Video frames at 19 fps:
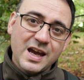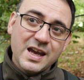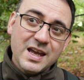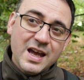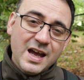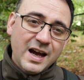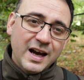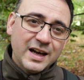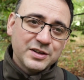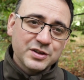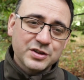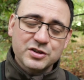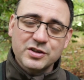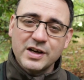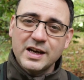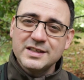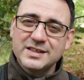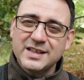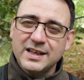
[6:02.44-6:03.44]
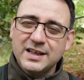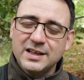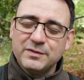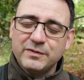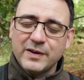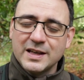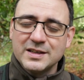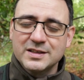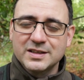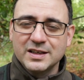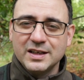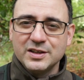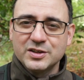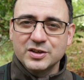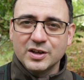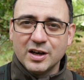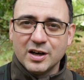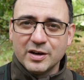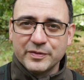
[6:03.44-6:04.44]
day and just try and take
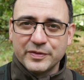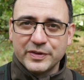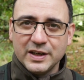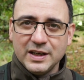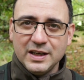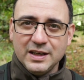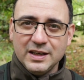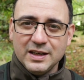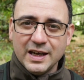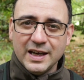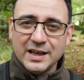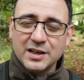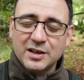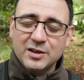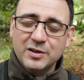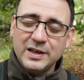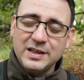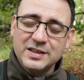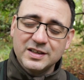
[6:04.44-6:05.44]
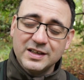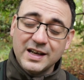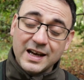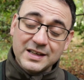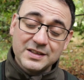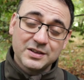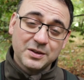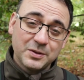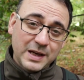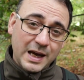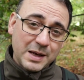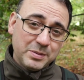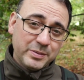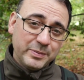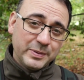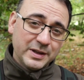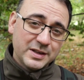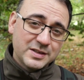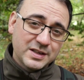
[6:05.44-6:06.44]
advantage of the increase in ISO
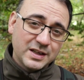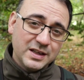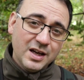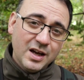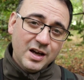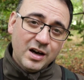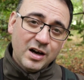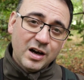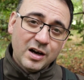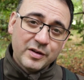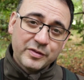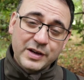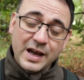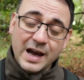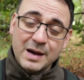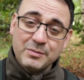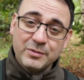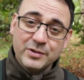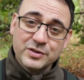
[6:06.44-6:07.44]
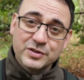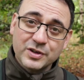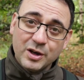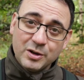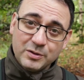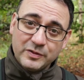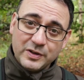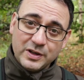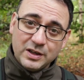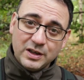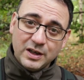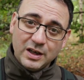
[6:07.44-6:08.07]
capability of cameras over the